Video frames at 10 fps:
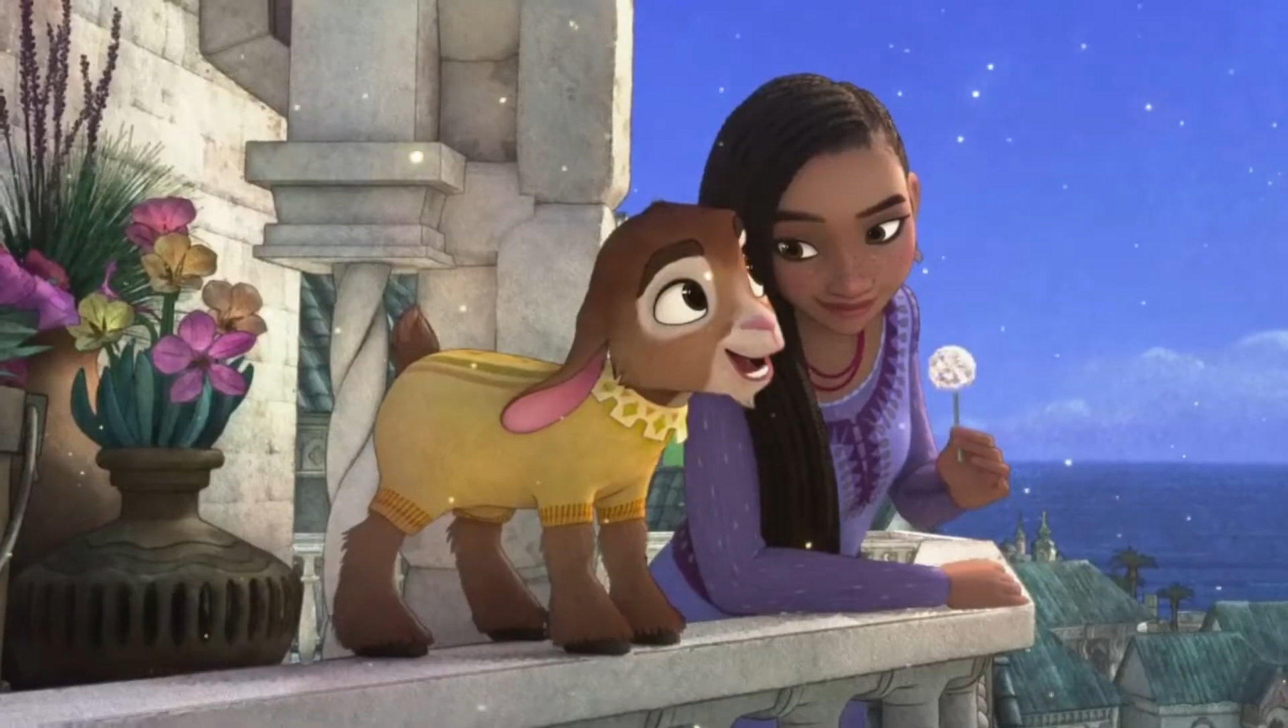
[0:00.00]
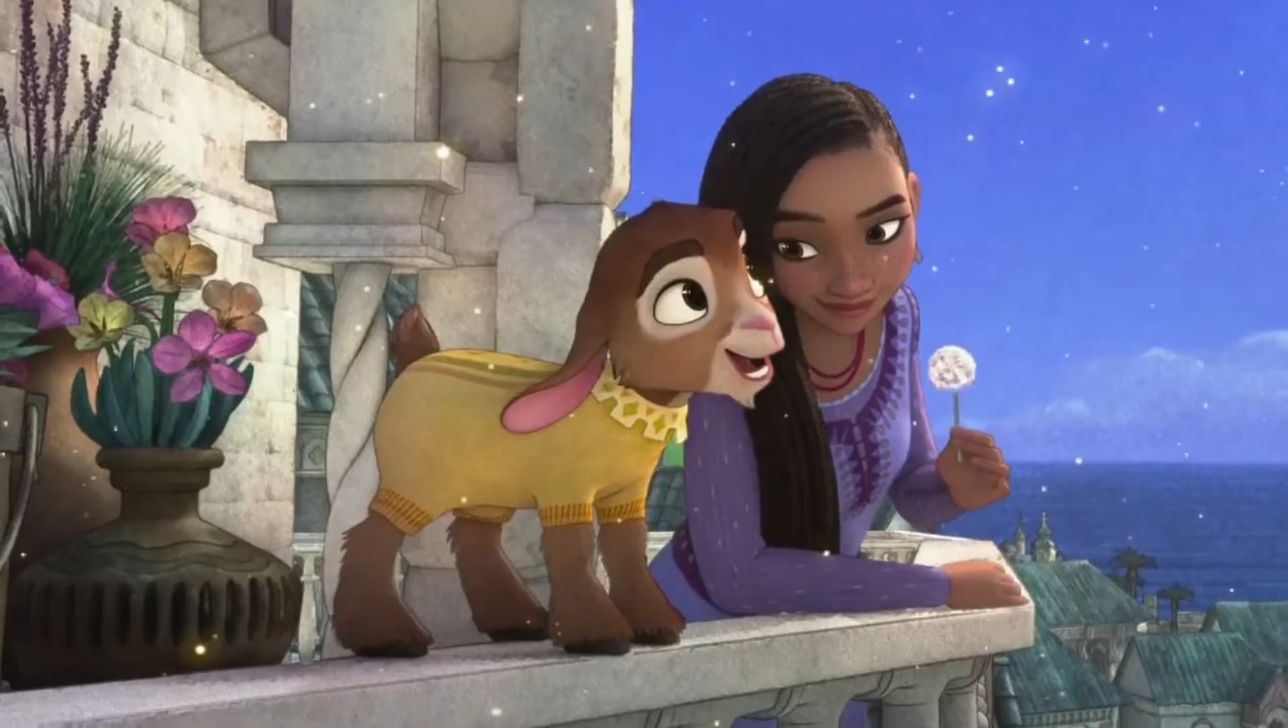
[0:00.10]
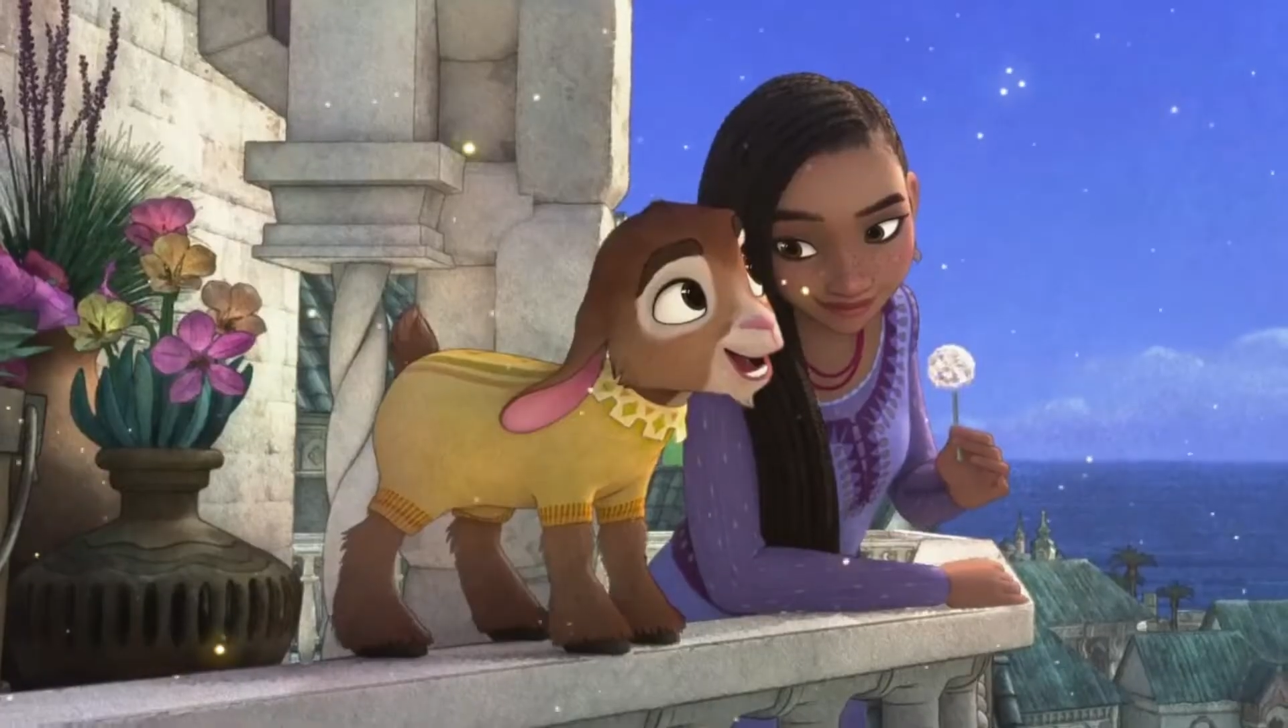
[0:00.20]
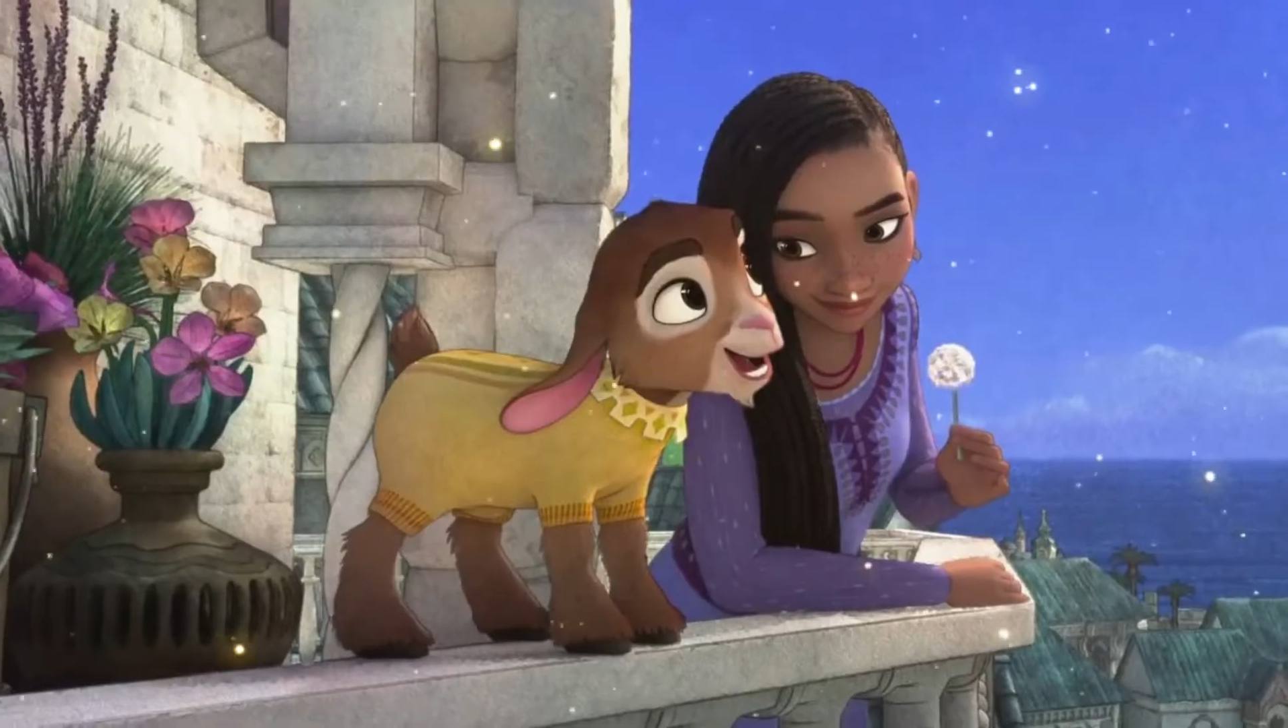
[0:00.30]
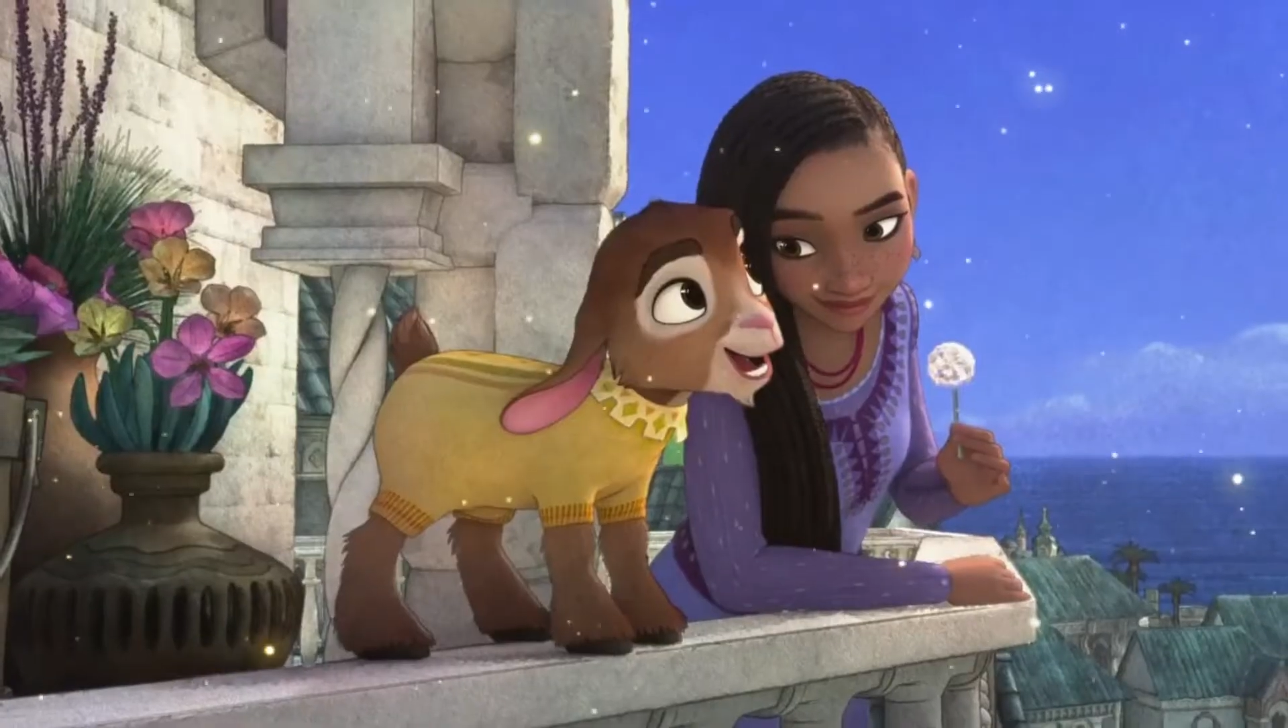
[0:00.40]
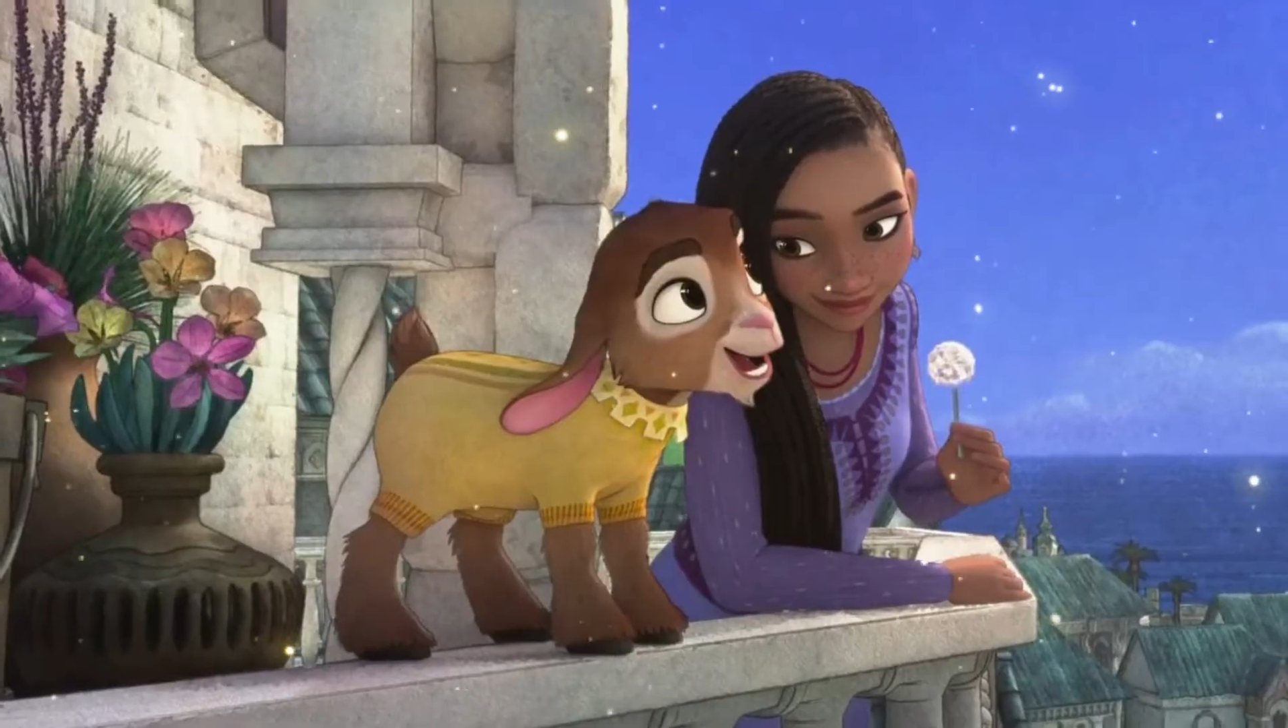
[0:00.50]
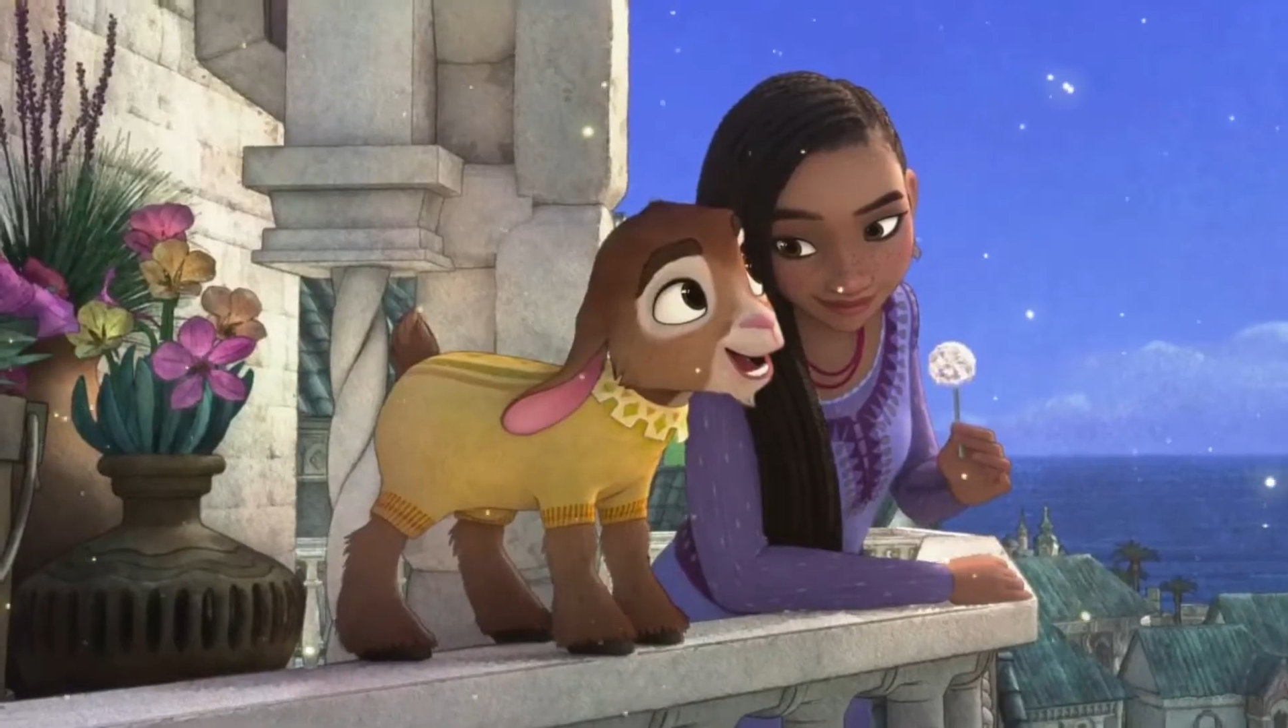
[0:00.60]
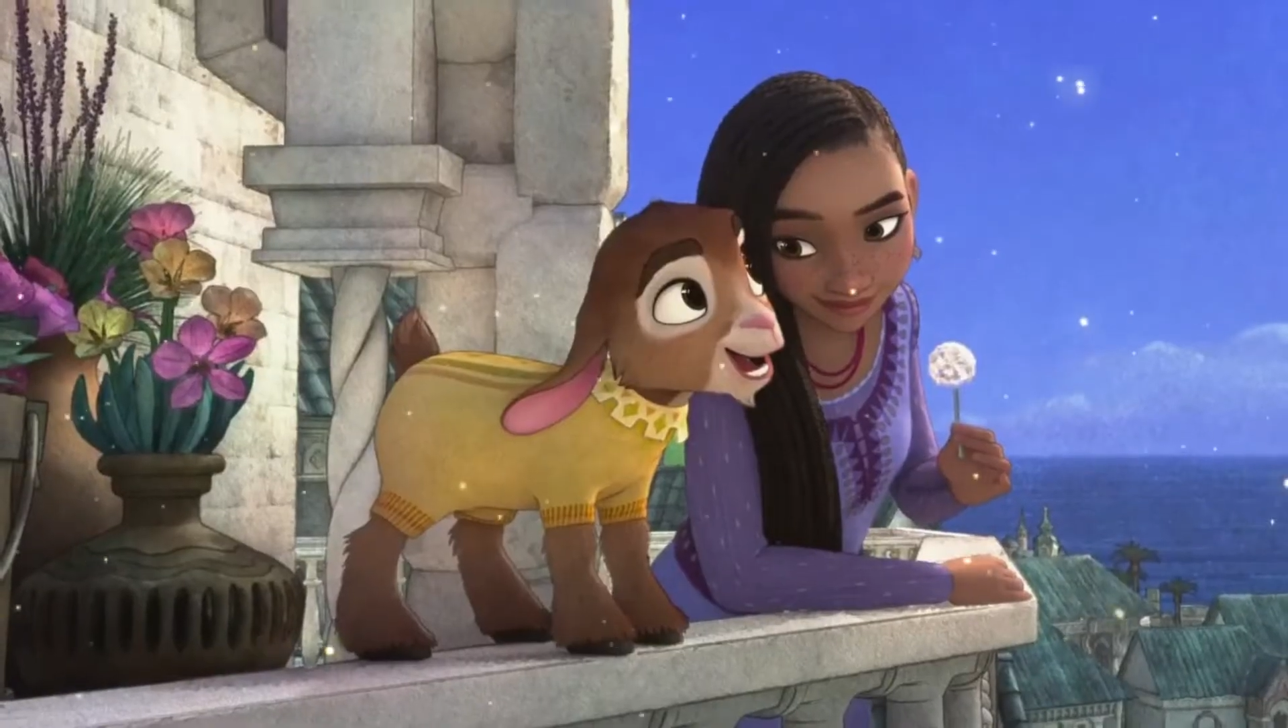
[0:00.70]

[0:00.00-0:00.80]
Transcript: focusing on